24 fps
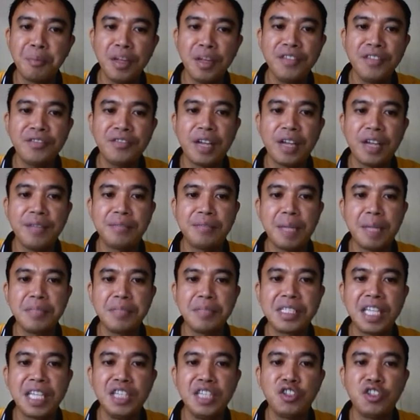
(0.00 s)
4.5
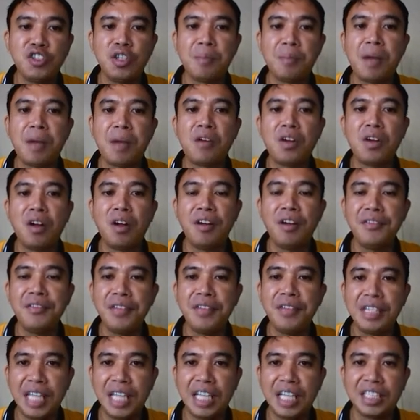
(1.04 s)
times 10 to the power
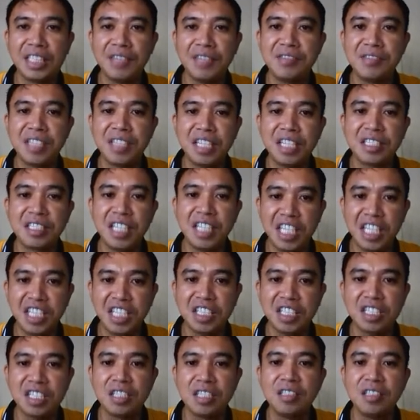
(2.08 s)
of negative 6
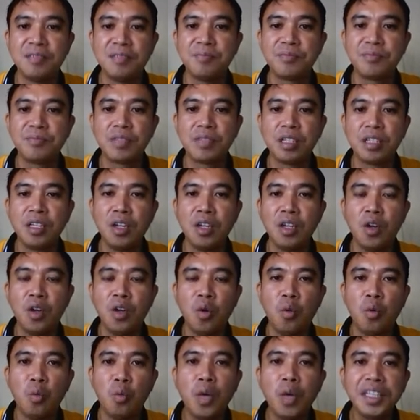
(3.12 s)
inch.
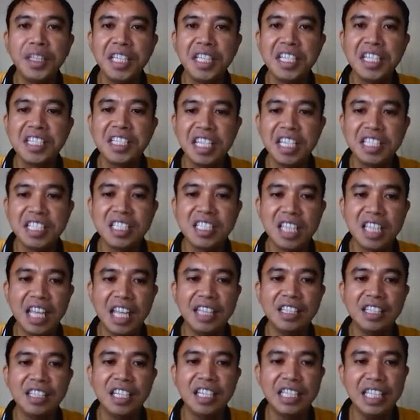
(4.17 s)
What is
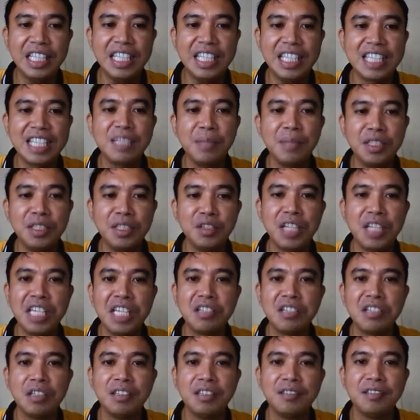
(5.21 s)
its length in the decimal
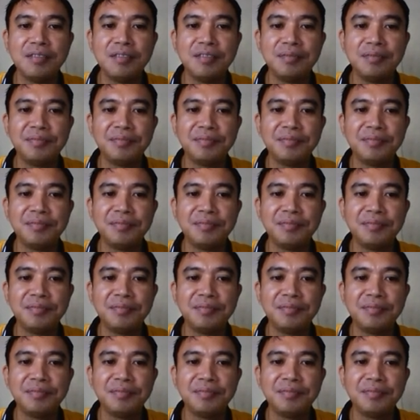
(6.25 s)
notation?